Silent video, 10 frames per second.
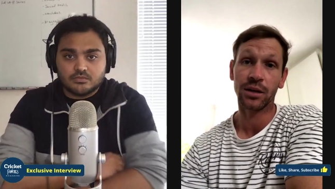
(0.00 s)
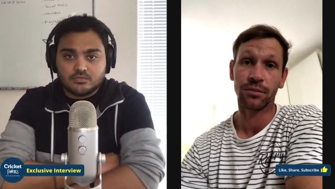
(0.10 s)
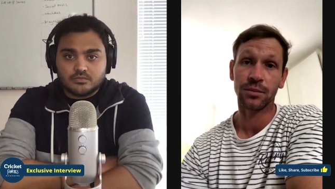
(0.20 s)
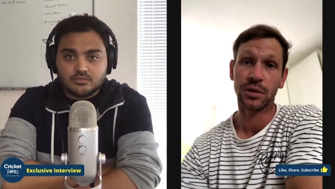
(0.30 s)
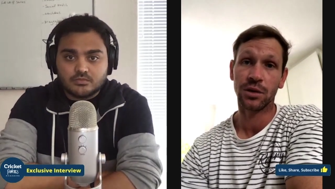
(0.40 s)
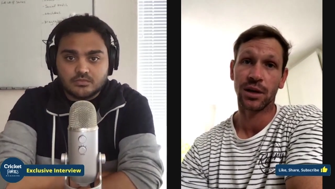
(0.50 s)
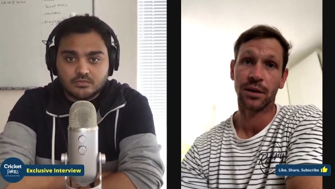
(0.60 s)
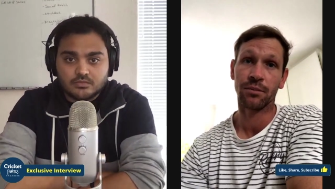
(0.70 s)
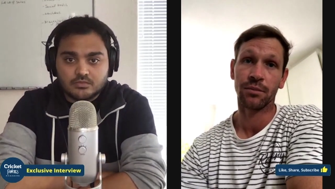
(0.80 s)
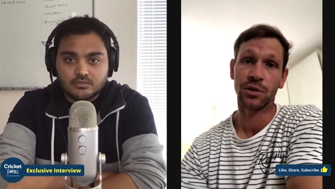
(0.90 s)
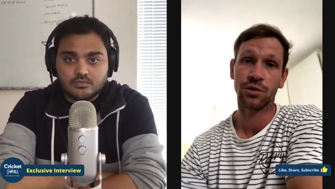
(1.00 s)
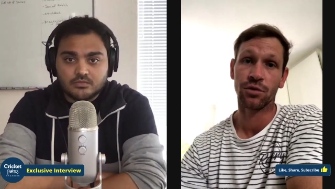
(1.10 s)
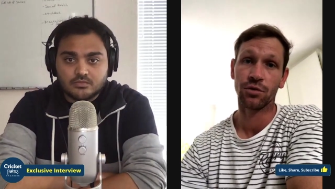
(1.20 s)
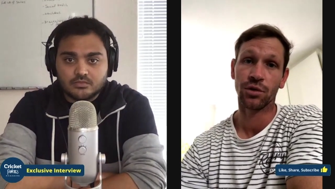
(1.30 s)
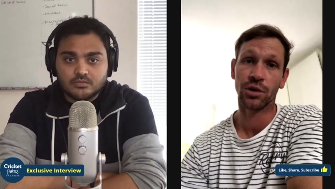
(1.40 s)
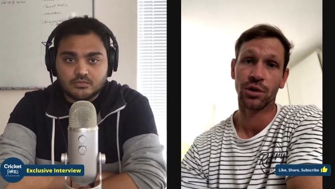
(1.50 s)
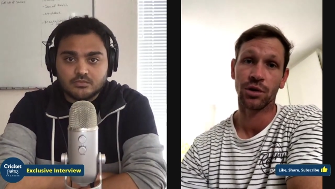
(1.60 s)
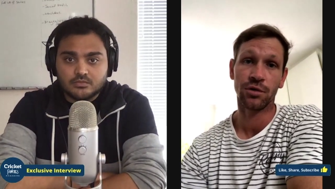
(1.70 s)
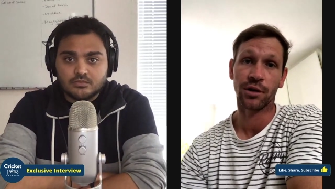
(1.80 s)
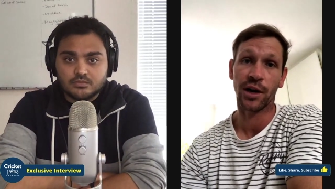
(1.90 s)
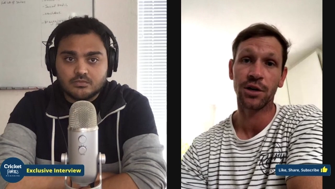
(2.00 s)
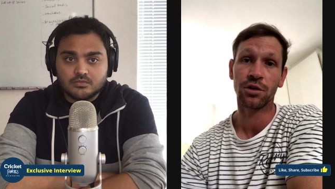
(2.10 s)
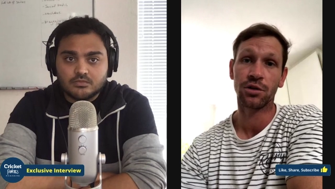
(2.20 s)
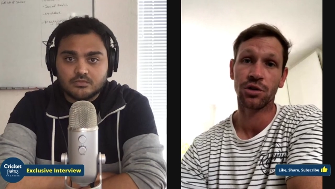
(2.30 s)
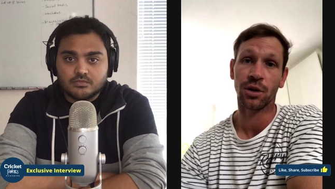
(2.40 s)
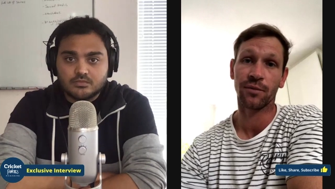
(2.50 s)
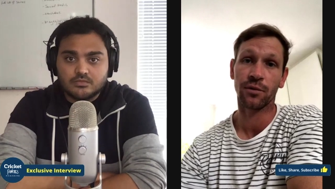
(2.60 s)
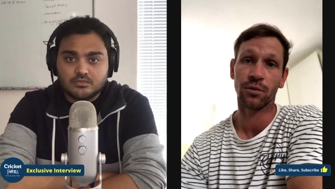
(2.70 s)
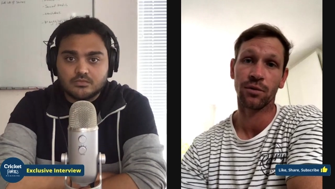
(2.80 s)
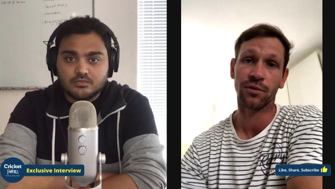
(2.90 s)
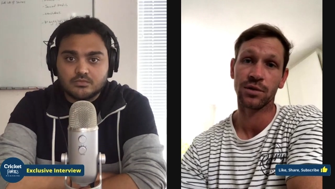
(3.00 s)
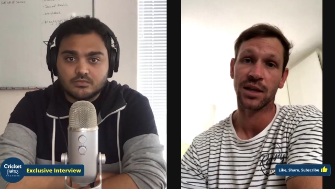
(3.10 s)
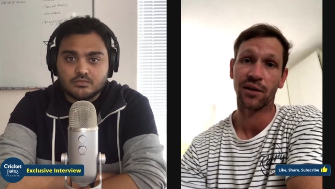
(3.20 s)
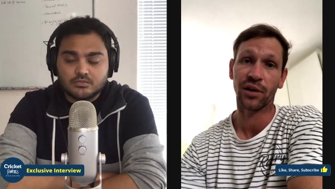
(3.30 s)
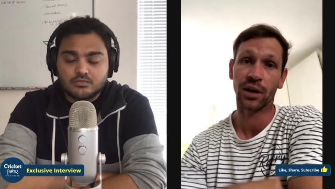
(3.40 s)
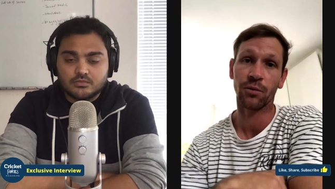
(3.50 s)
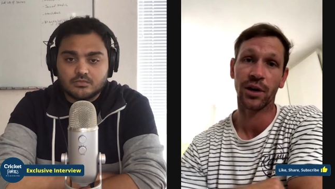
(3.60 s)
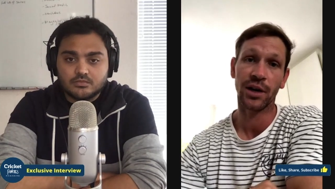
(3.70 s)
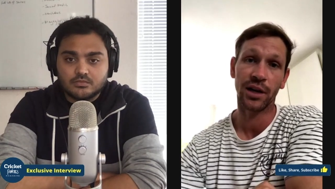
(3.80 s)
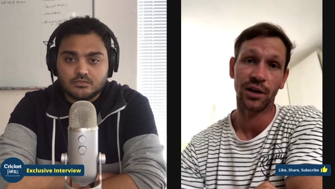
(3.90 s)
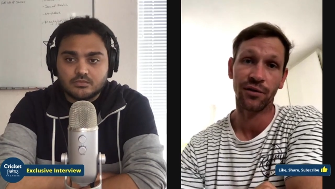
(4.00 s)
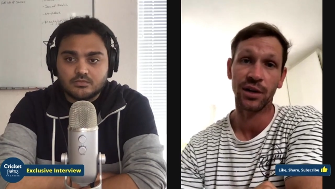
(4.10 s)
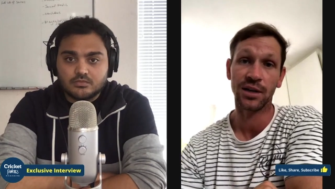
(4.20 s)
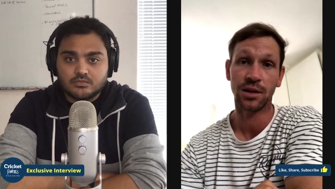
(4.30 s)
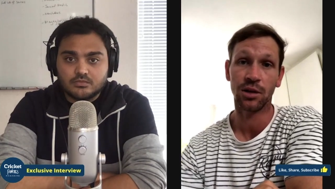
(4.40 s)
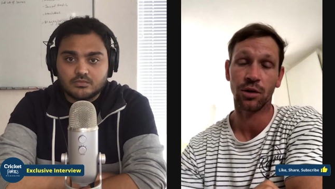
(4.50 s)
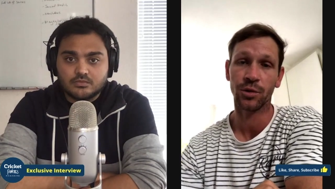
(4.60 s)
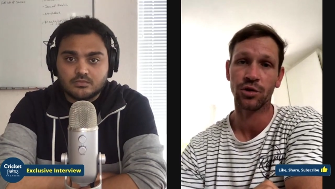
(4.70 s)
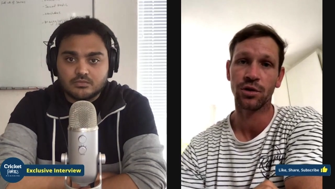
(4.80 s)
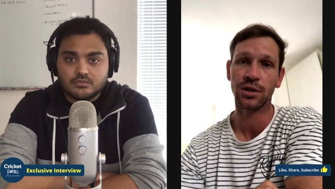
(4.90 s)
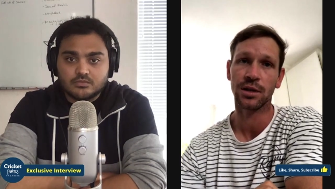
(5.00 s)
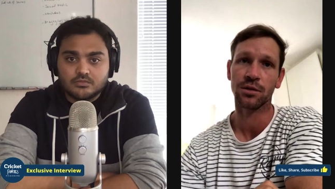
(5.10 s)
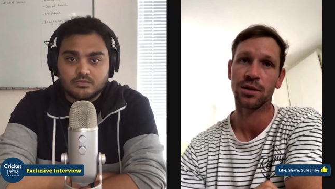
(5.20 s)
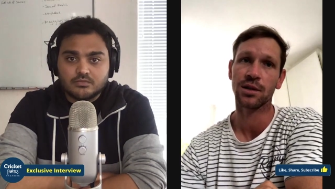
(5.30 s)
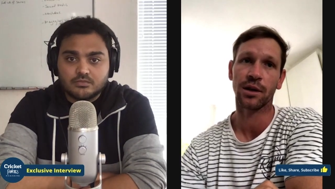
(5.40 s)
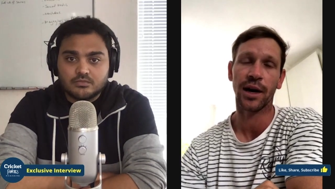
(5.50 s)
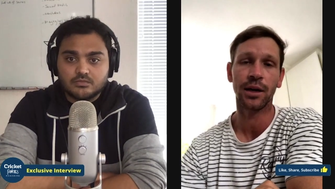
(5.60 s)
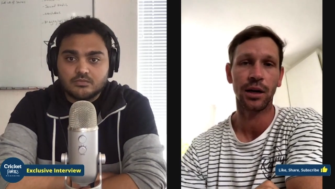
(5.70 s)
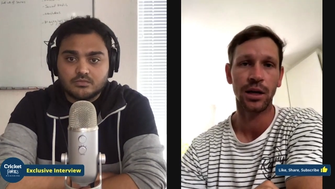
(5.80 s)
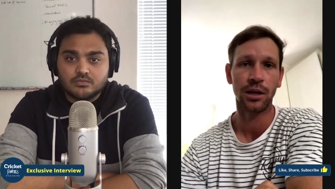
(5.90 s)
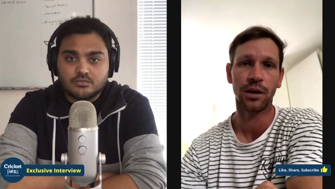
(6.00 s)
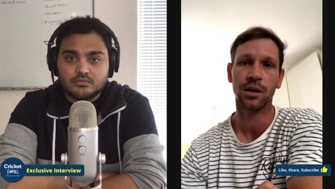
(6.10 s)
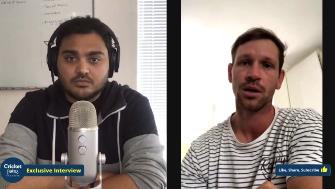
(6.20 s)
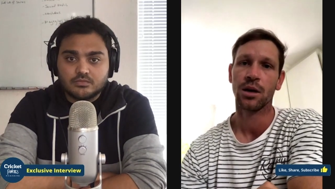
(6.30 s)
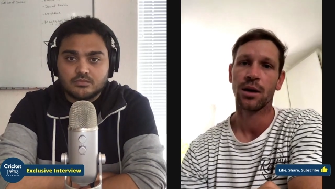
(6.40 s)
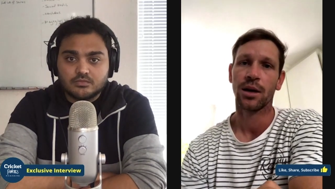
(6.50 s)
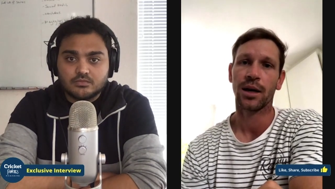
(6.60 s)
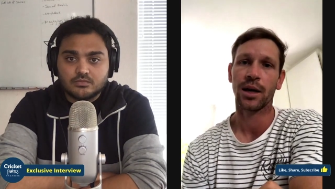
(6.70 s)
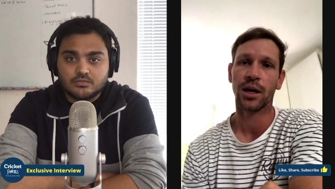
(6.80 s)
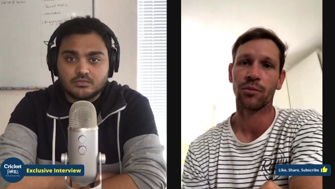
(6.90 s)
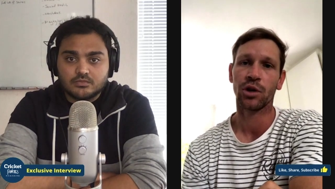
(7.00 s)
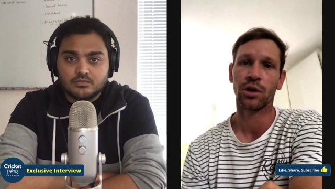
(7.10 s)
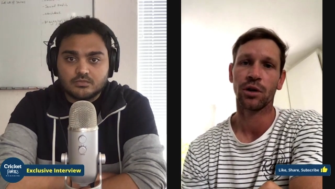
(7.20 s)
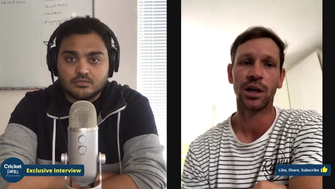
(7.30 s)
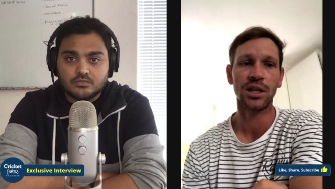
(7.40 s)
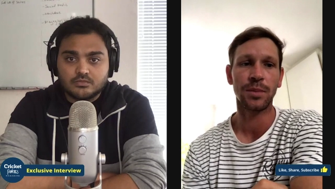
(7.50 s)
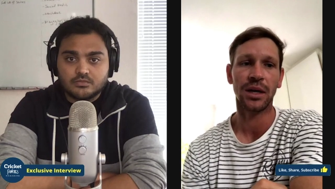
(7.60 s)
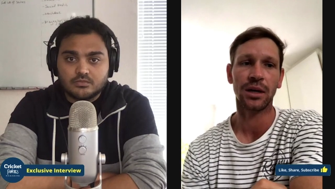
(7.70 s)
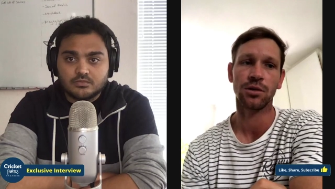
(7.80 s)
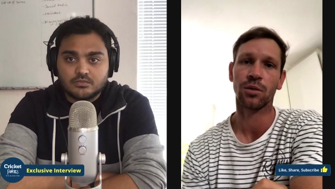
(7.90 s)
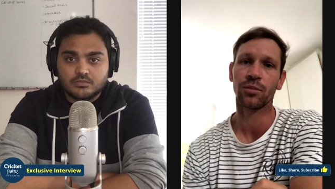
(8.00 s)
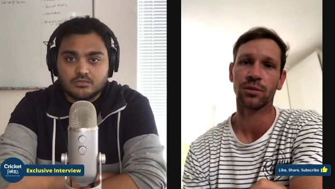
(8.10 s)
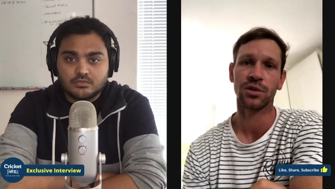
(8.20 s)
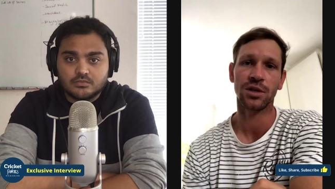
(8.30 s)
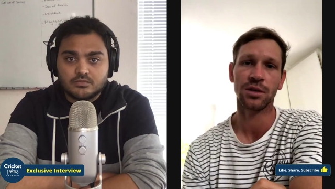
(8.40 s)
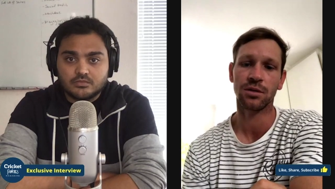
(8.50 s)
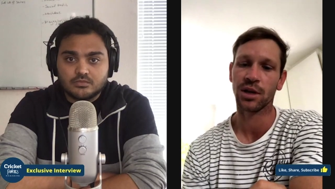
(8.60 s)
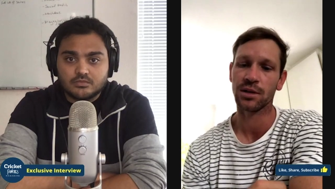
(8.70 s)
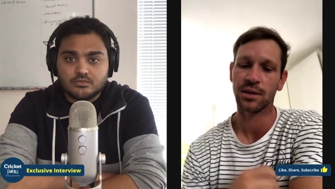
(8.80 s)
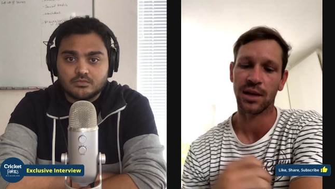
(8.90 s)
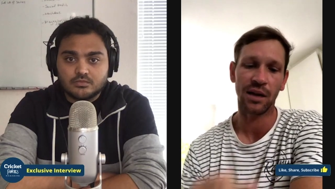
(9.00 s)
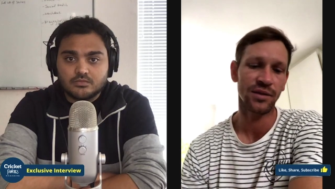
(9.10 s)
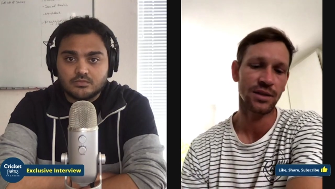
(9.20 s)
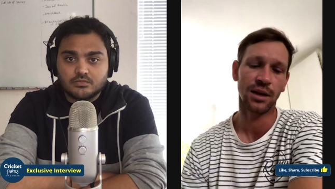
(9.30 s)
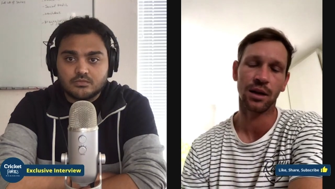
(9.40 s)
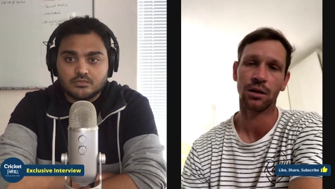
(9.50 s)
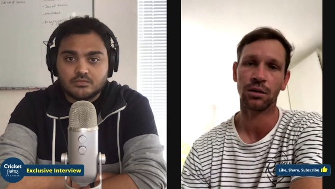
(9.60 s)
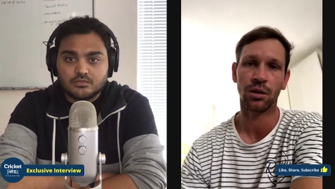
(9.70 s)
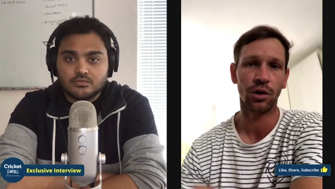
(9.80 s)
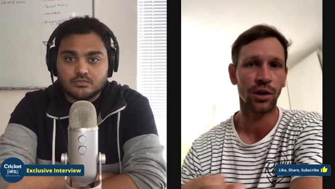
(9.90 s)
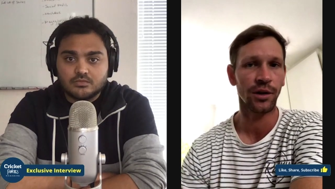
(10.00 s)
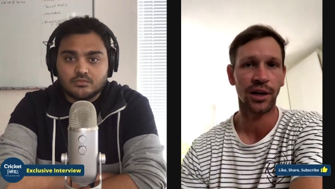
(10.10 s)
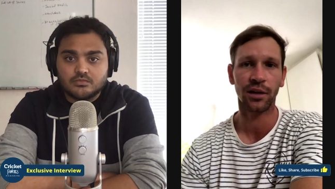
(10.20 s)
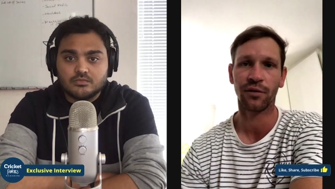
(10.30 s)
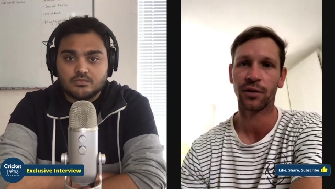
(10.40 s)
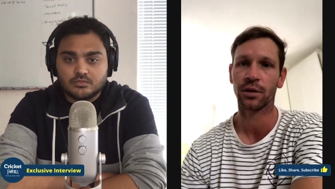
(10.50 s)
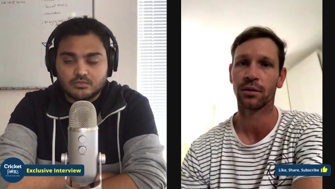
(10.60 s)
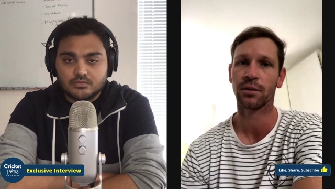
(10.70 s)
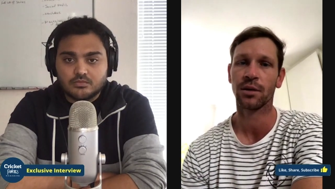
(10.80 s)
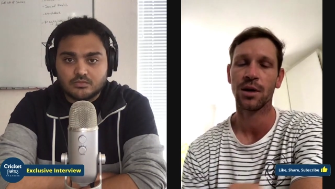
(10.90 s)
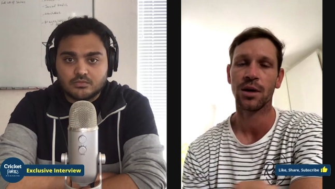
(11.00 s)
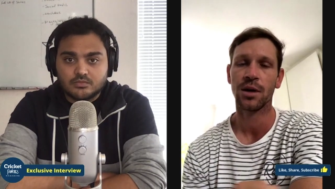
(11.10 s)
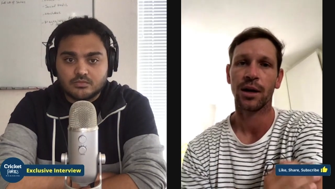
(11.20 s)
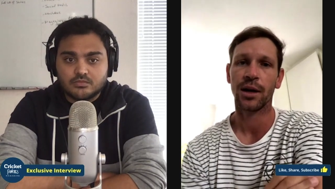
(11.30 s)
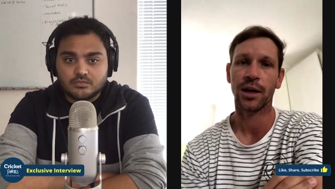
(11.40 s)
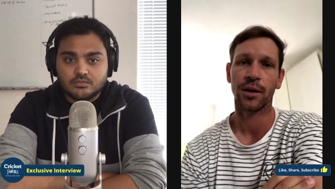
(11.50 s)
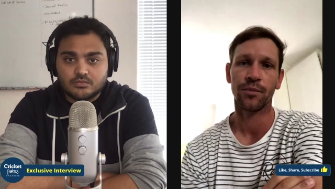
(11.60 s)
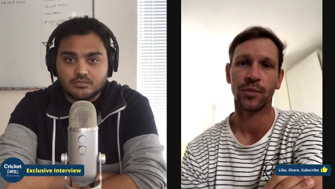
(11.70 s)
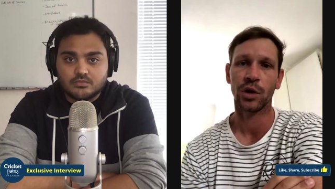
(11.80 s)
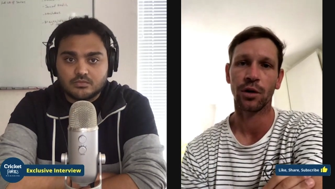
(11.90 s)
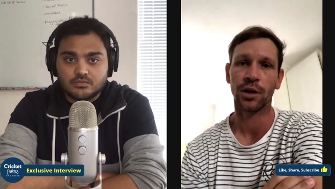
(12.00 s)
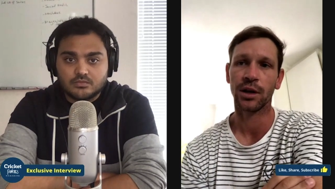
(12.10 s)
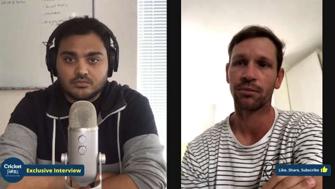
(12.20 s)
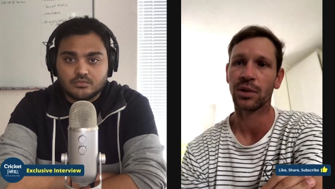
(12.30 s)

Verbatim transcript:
Speaker 1: back him to do a great job for South Africa one day if he does get the opportunity, because he's a great leader. You know, he leads by example, just in his lifestyle on the cricket field. You know,